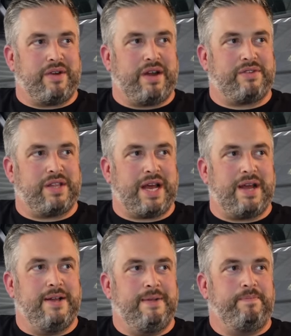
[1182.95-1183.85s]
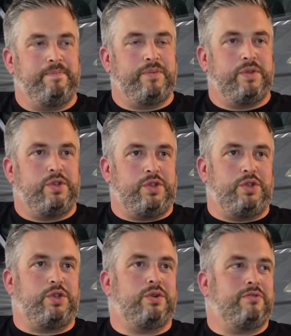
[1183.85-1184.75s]
after that,
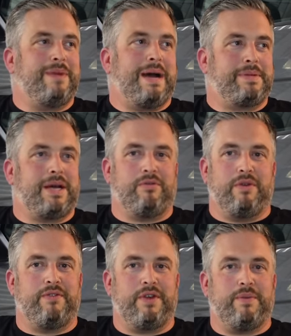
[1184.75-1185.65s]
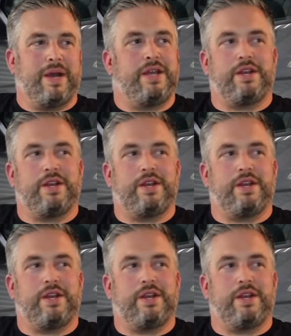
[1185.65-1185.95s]
you'll have mapped out roughly where you